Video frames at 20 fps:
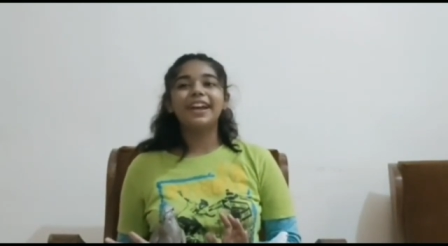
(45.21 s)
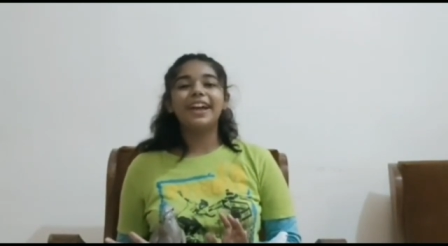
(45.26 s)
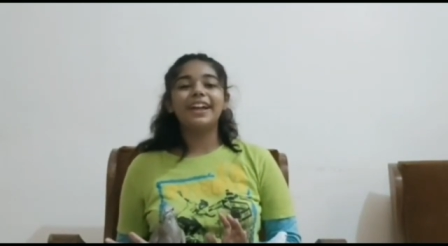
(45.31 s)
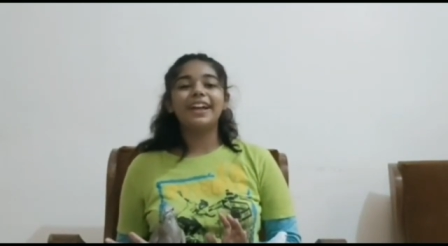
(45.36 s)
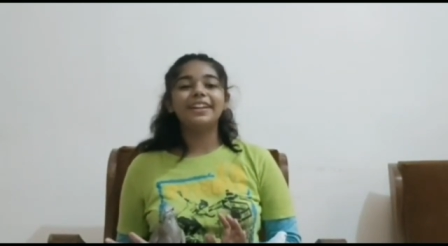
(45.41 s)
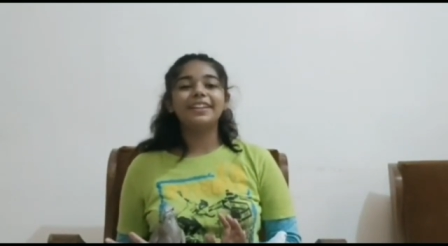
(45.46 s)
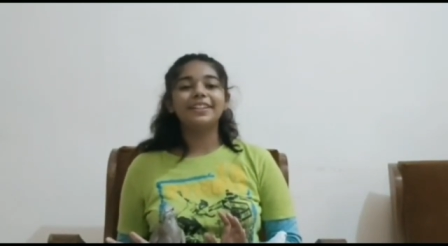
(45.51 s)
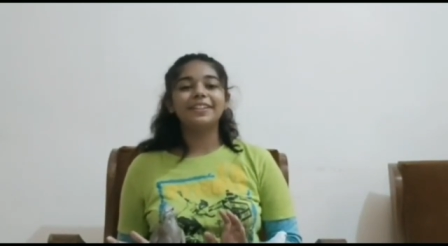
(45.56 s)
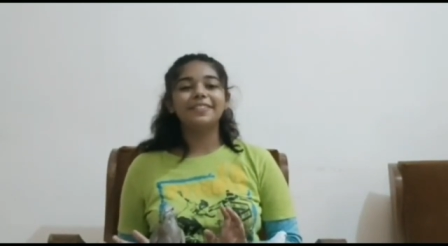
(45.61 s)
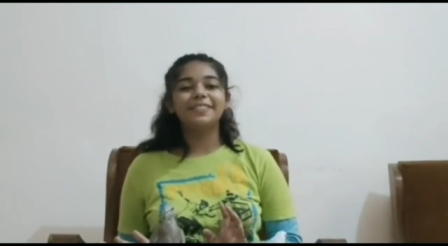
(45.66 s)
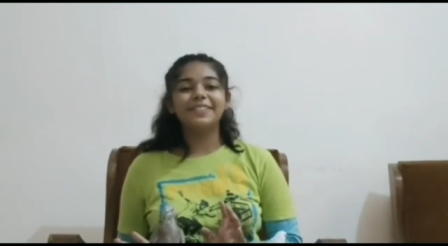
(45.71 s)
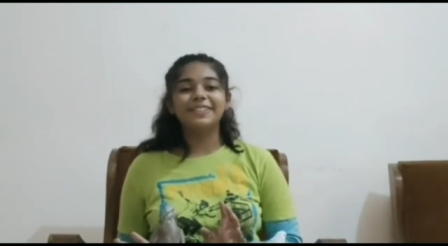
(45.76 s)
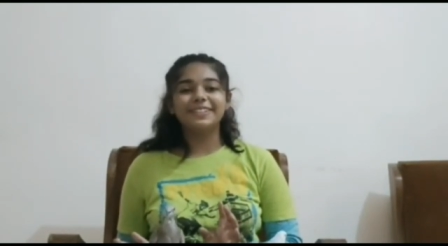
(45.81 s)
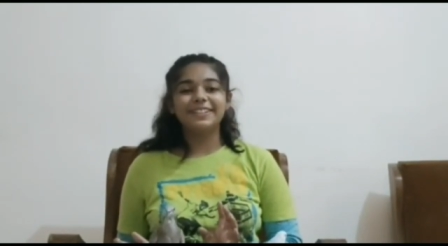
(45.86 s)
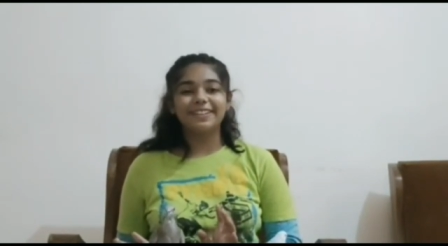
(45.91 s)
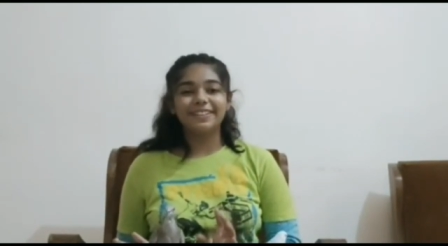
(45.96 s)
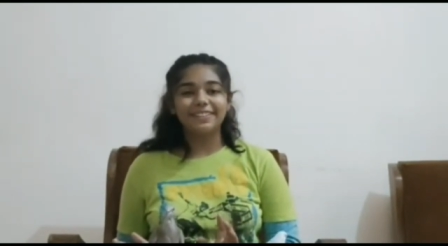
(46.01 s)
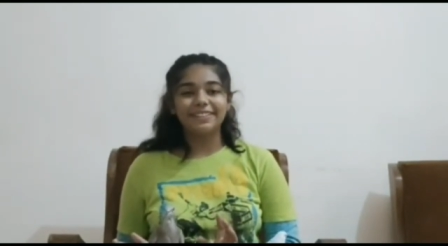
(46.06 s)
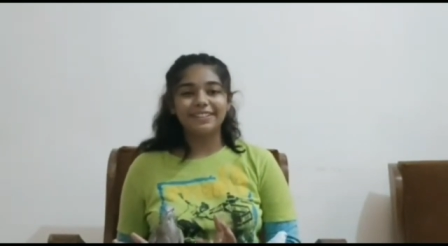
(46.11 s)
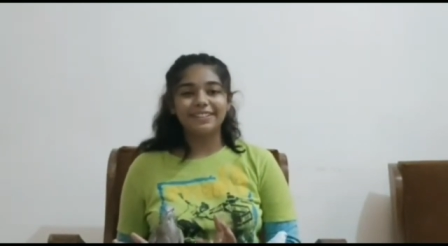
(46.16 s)
and you'll
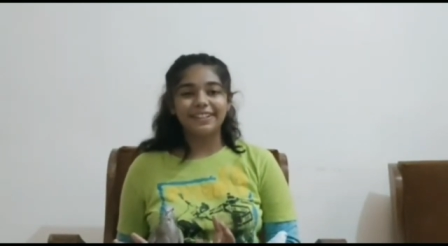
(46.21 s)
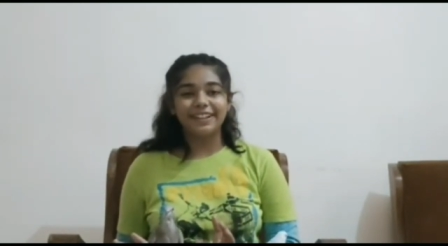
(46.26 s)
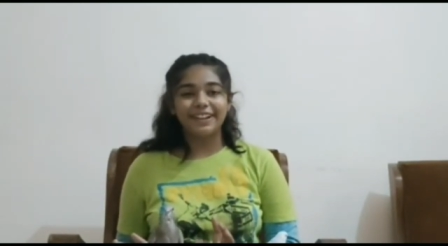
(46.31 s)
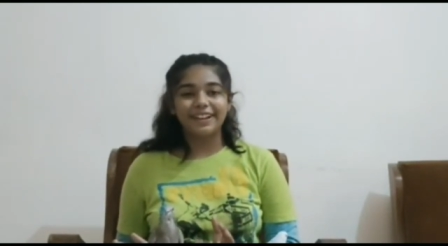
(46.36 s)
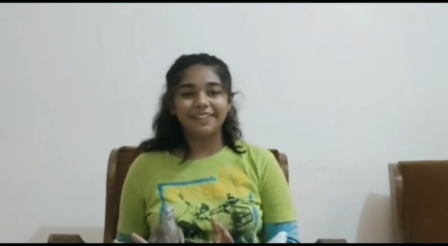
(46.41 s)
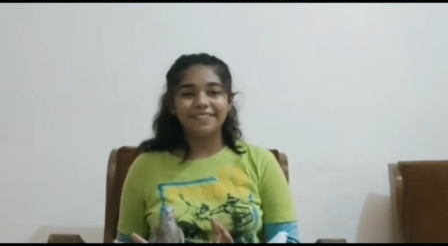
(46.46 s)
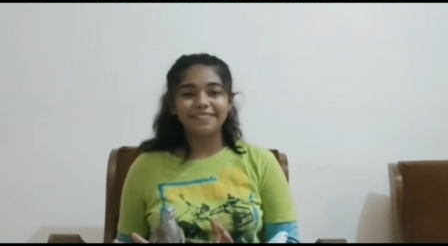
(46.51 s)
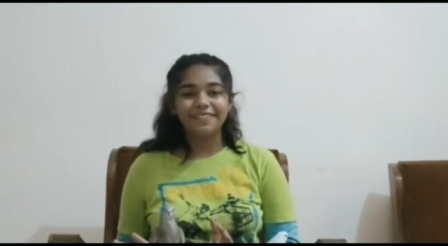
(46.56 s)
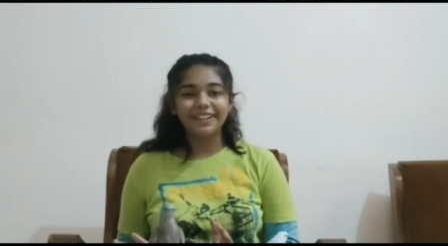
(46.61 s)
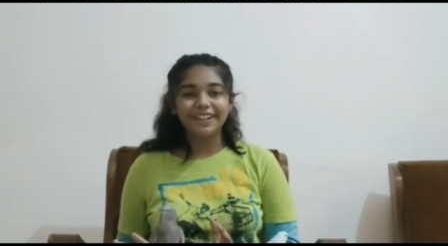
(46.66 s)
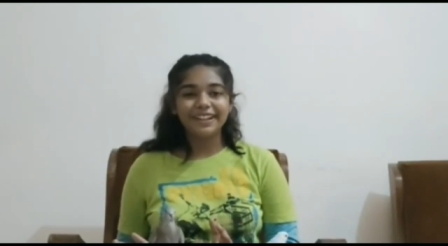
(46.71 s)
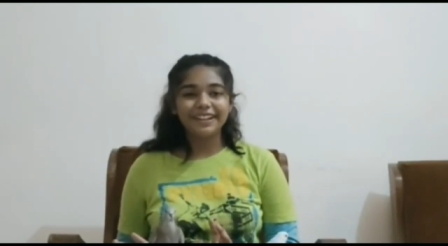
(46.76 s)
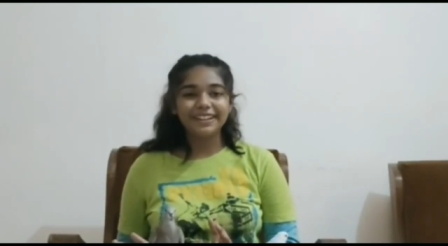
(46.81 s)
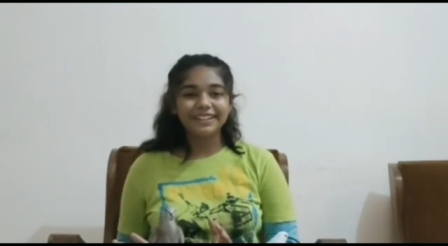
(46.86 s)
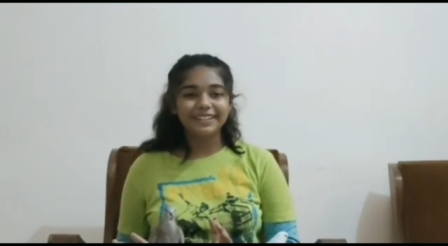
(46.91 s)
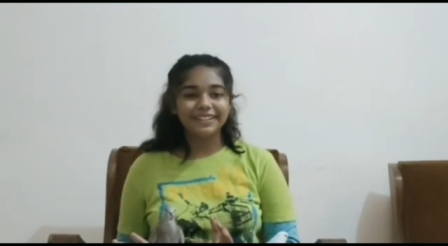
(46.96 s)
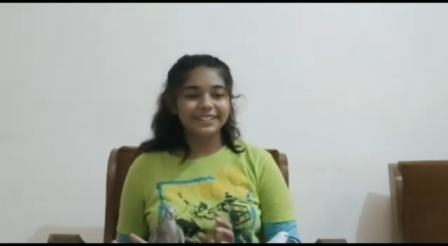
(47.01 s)
just love it.